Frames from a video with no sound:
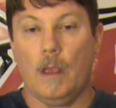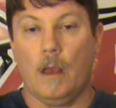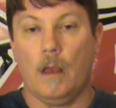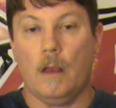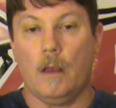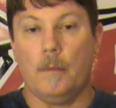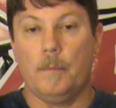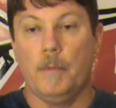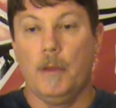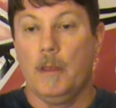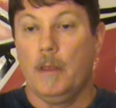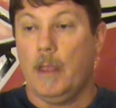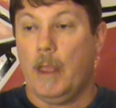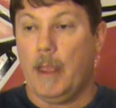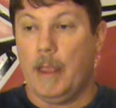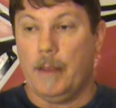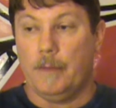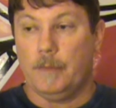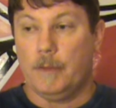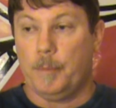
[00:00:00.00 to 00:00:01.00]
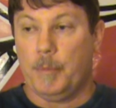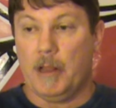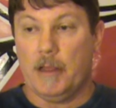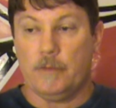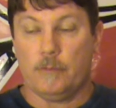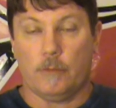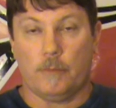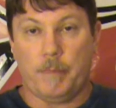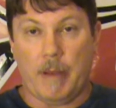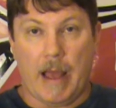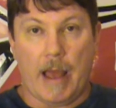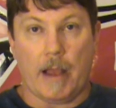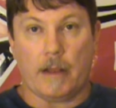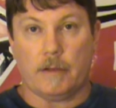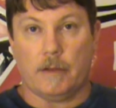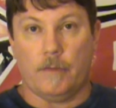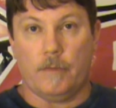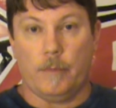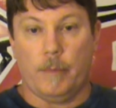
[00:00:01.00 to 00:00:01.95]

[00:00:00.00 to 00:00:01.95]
And the place was packed.